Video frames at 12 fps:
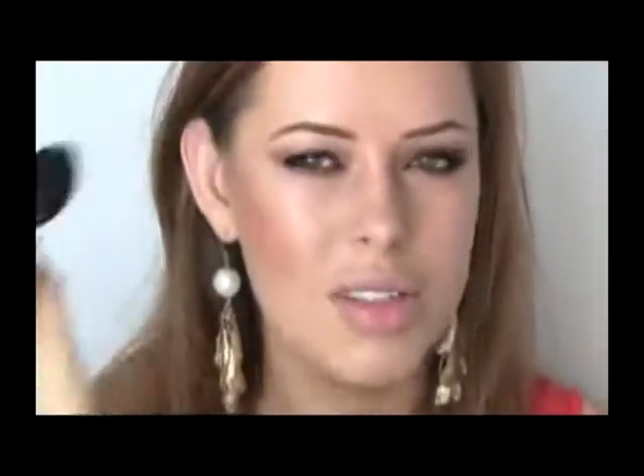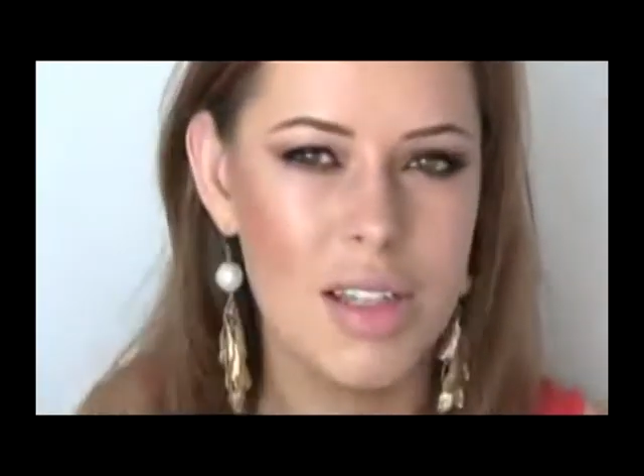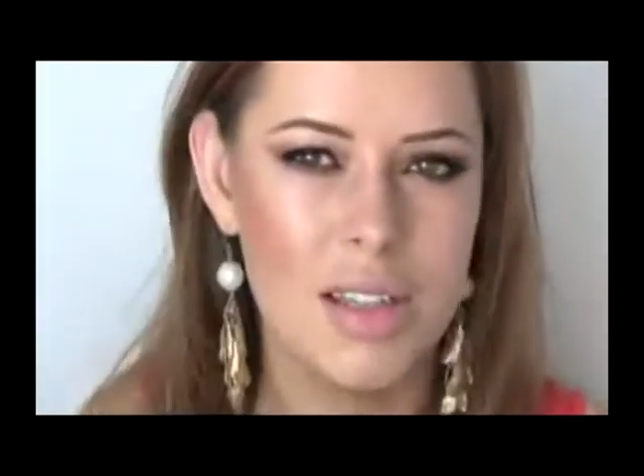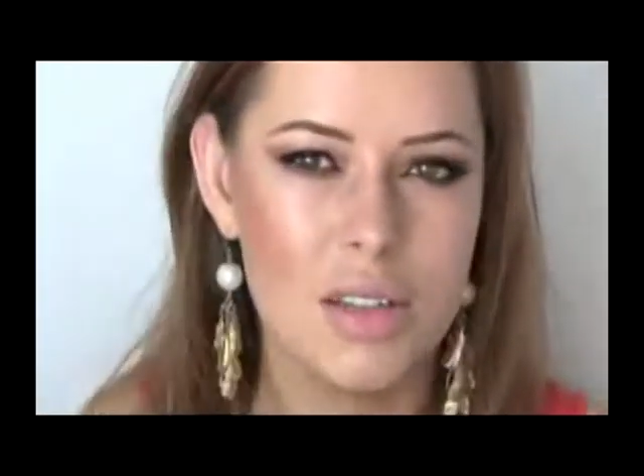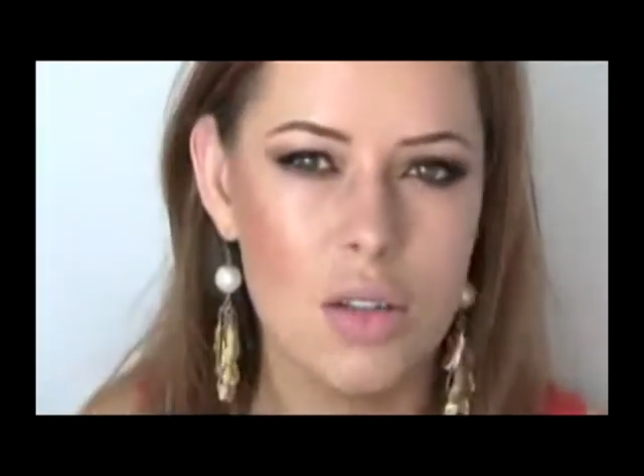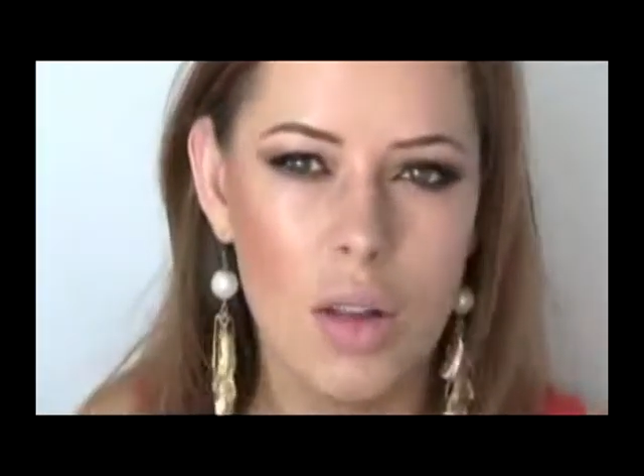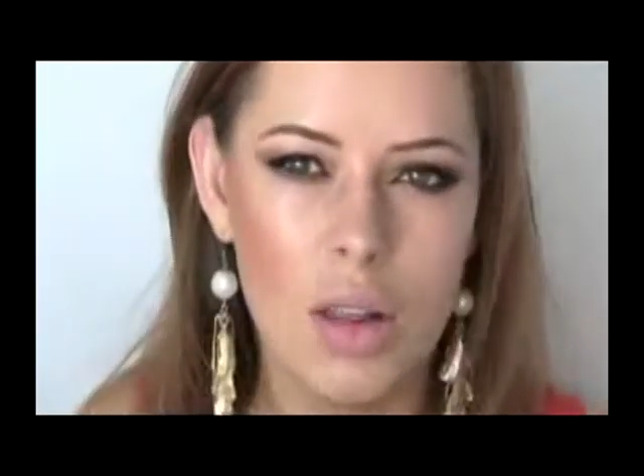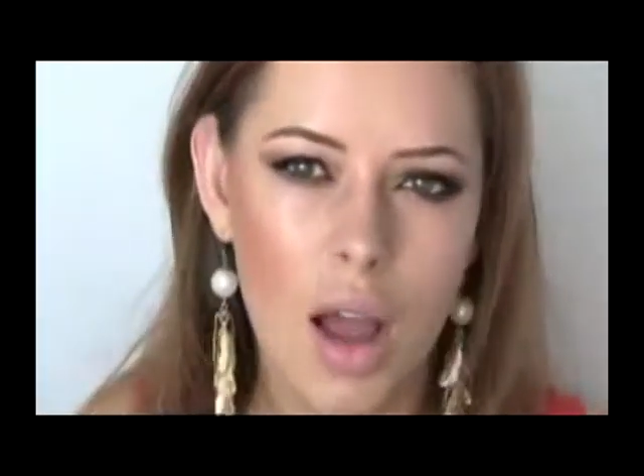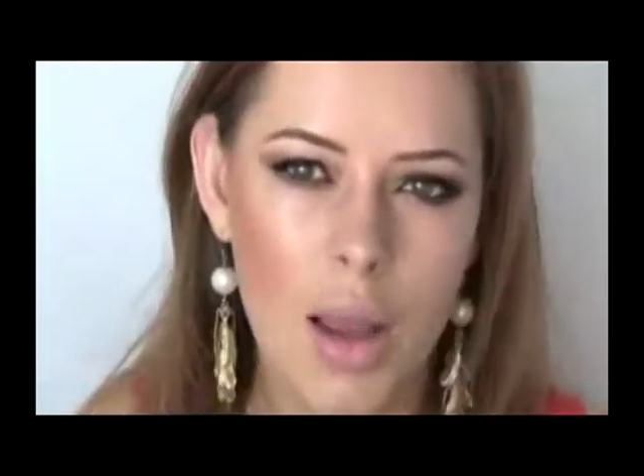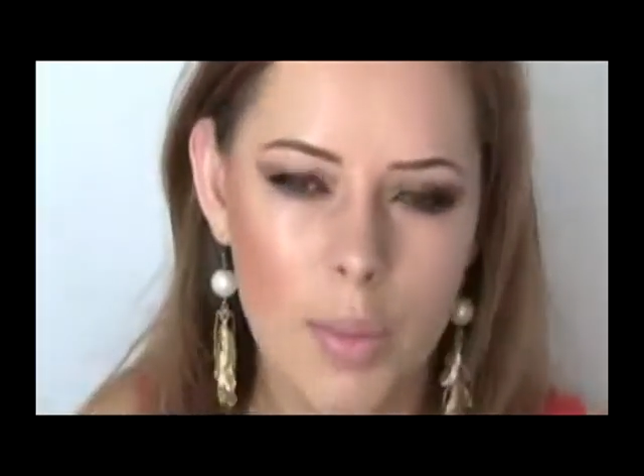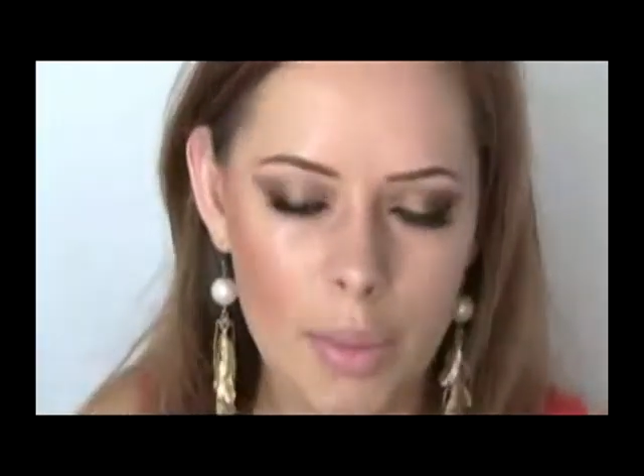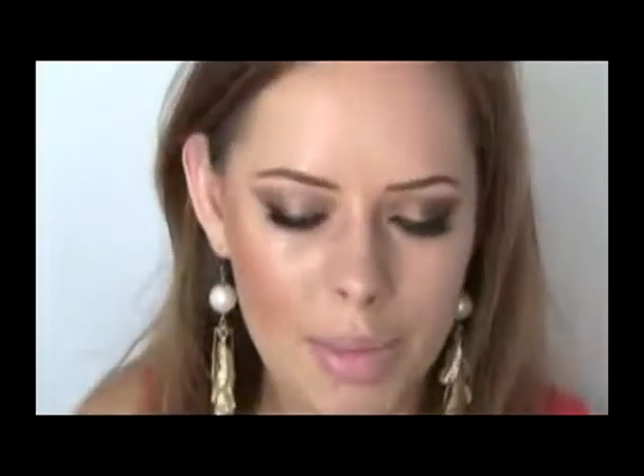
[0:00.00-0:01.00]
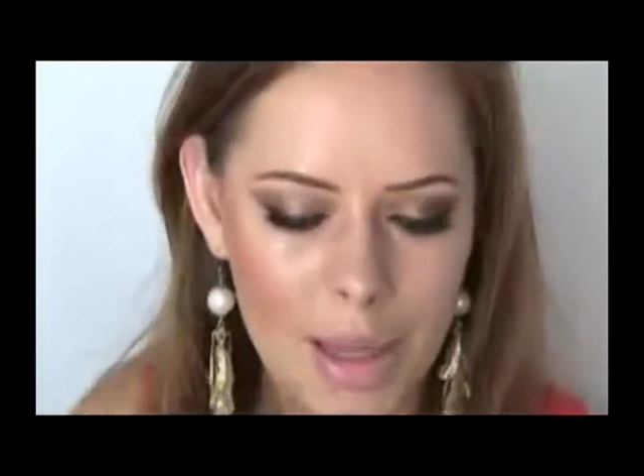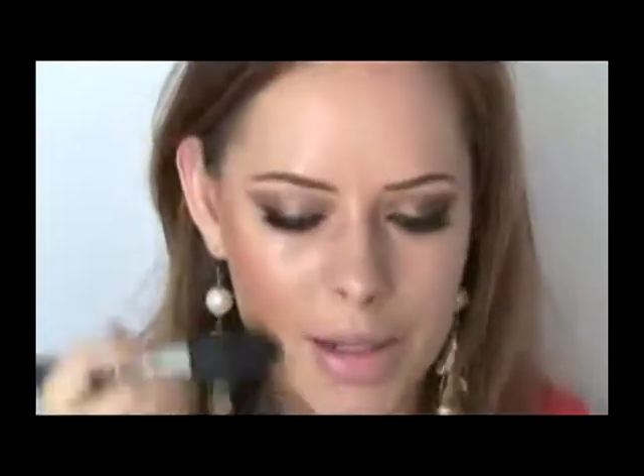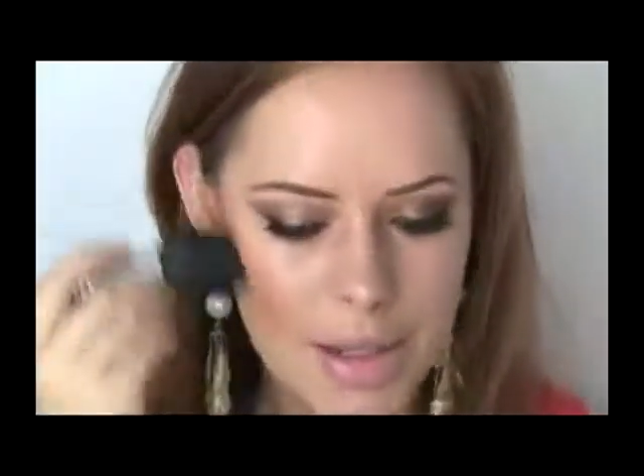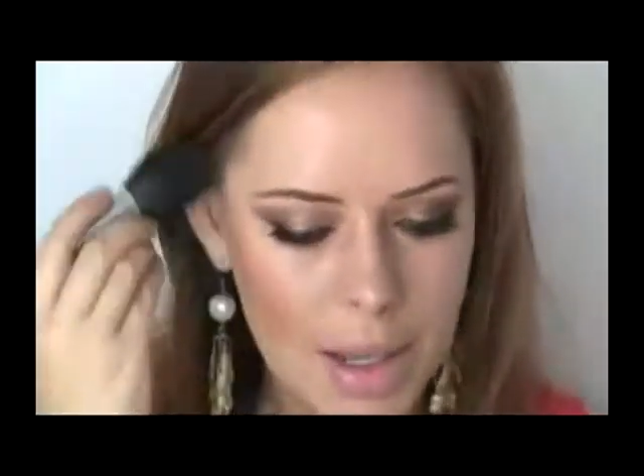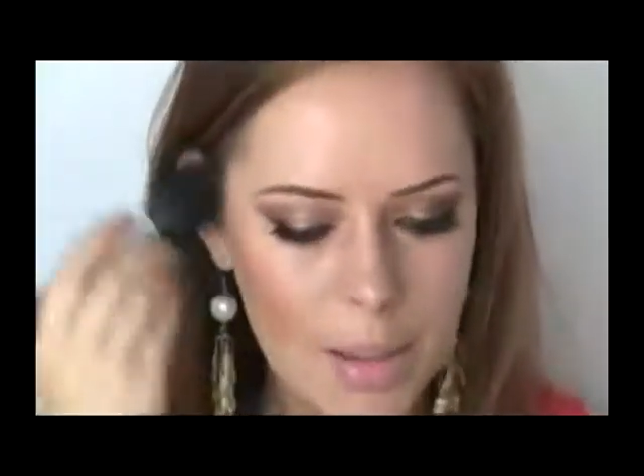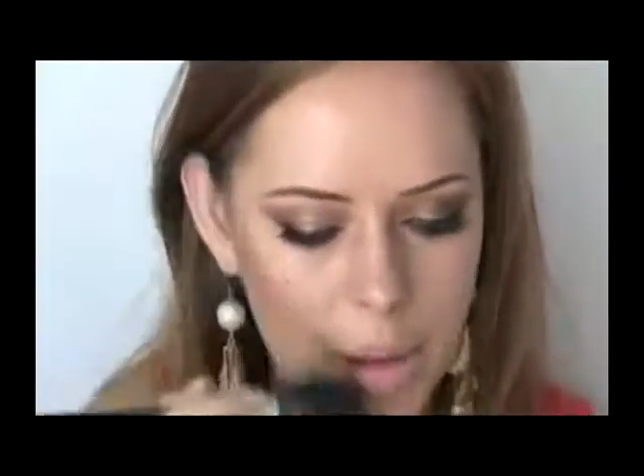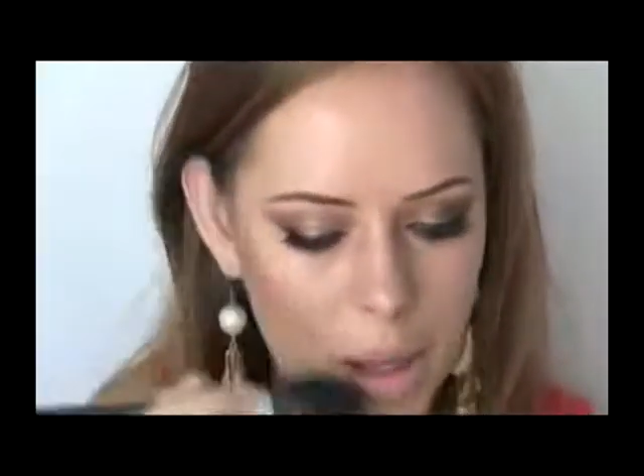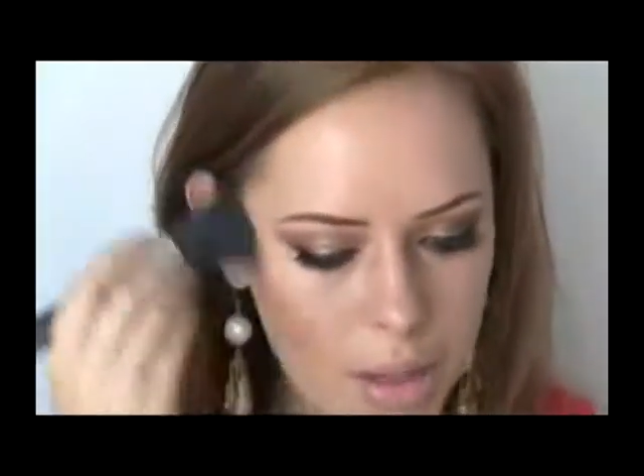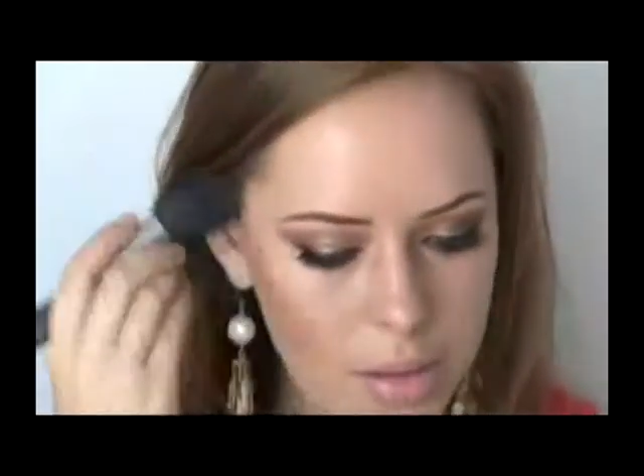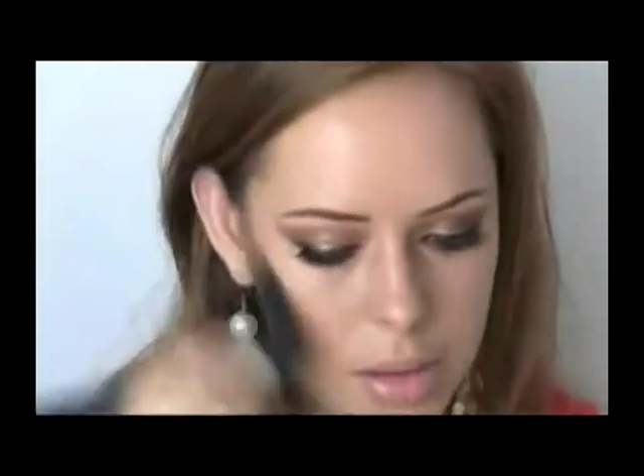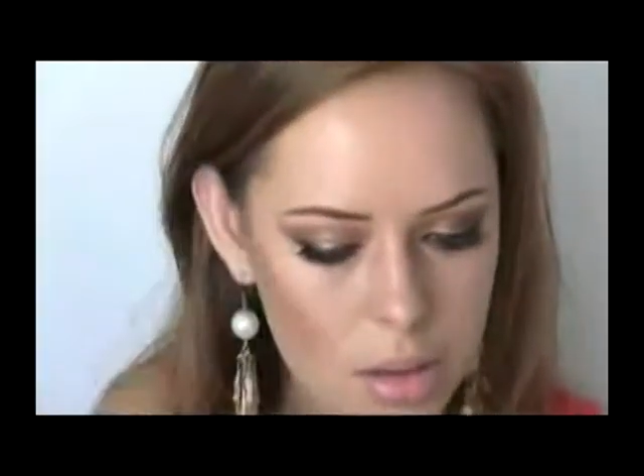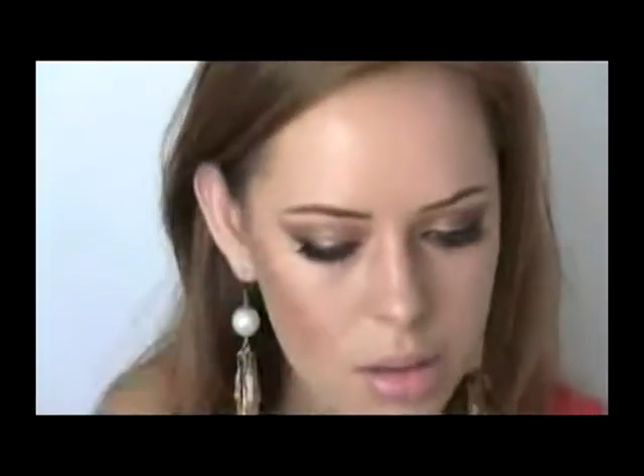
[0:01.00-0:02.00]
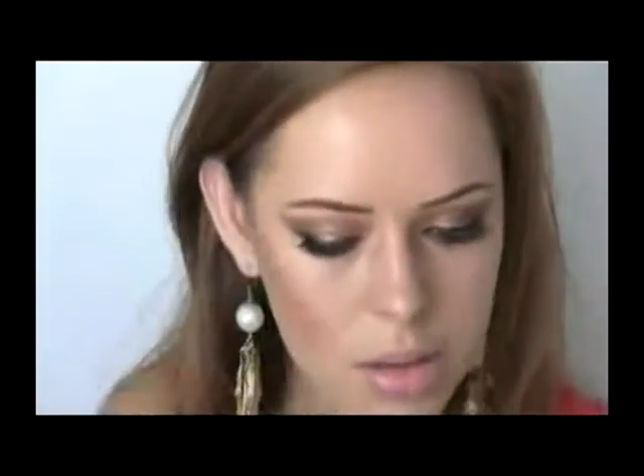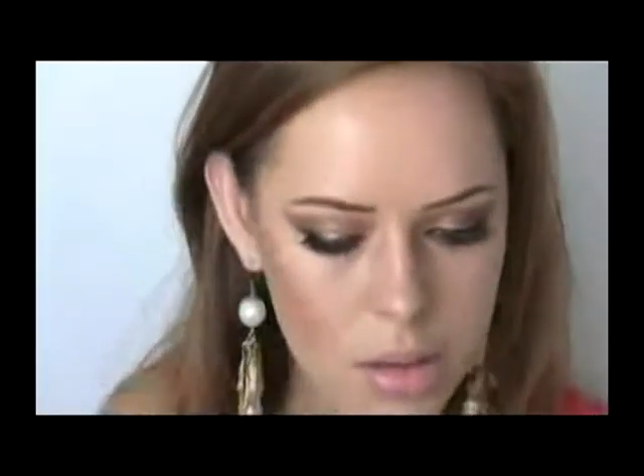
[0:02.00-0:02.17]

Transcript: obviously it's not a line, we're blending it, but